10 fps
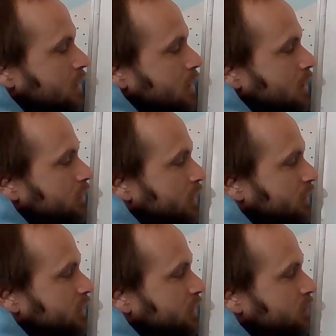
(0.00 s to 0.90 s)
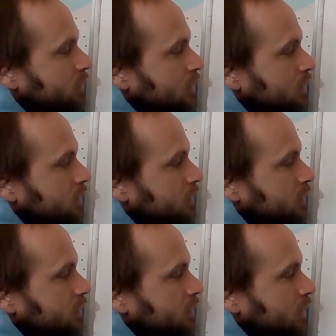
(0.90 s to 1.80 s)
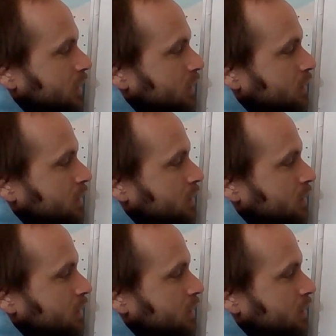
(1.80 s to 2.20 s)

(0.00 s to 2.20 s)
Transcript: Adjacent of B is this side.